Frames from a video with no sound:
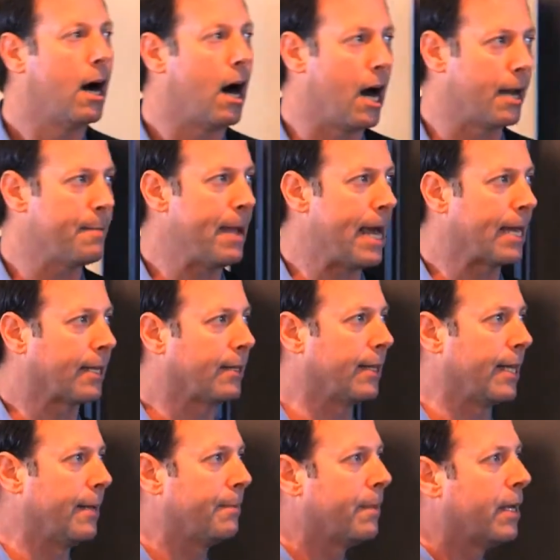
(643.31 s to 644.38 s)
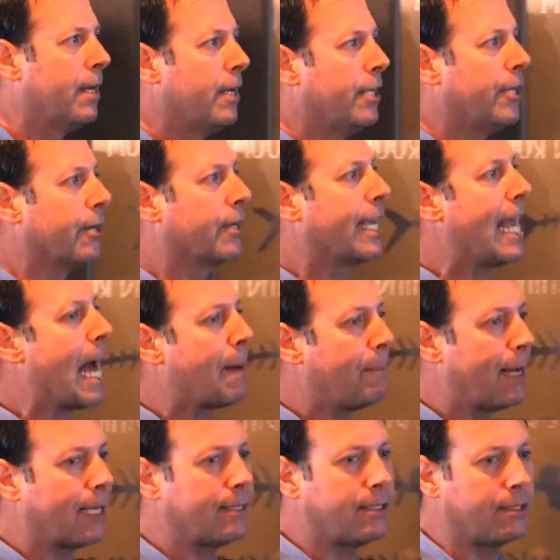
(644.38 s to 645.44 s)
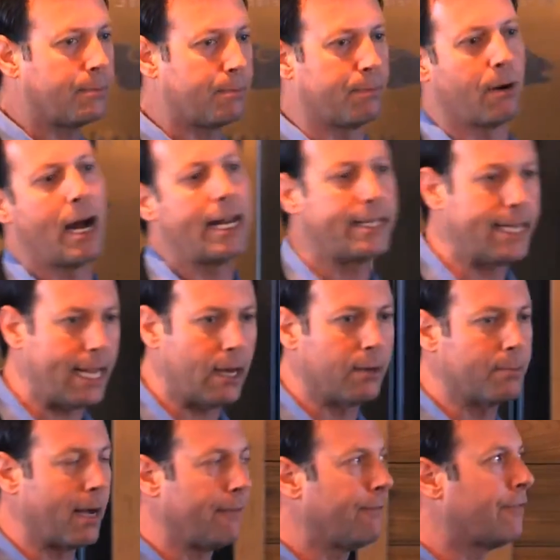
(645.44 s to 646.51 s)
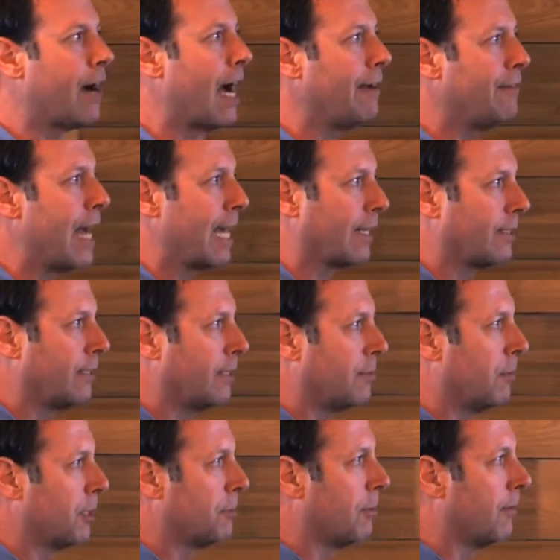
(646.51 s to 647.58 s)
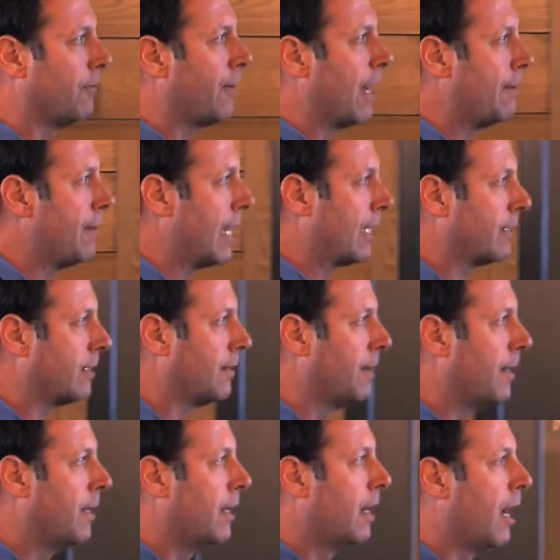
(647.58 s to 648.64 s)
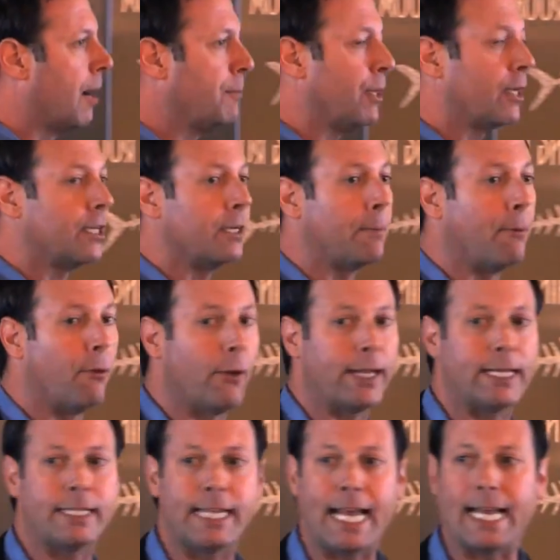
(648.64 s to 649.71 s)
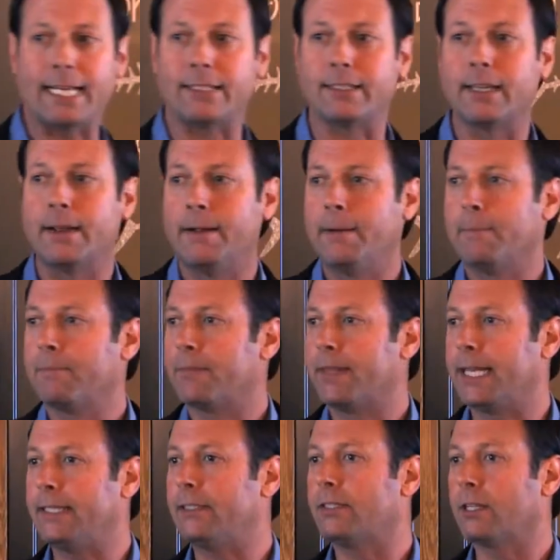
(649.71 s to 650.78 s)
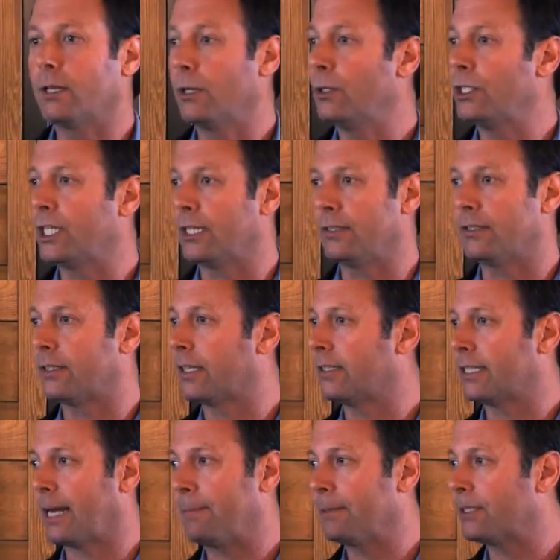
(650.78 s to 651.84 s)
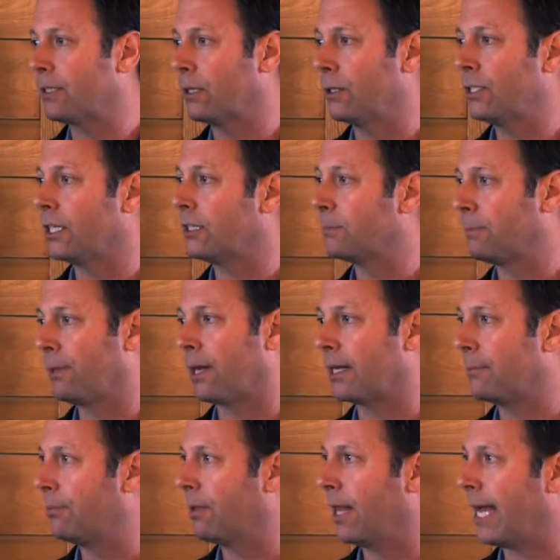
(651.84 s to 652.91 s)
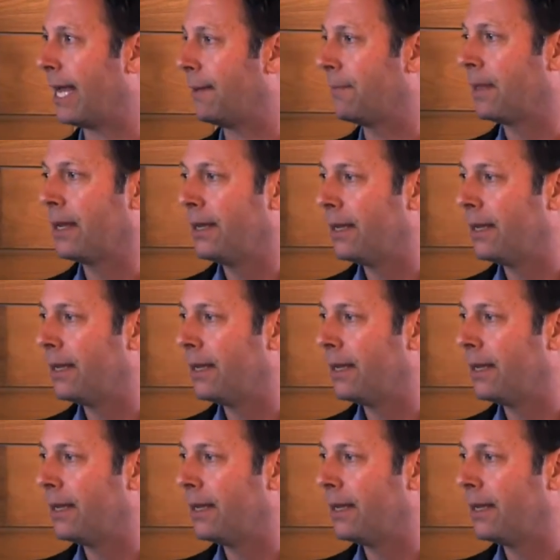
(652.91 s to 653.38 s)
automatically. Your CapEx is brought down by 5x, multiple 5x. You can deploy in days. These solutions, this type of solution is plug and play.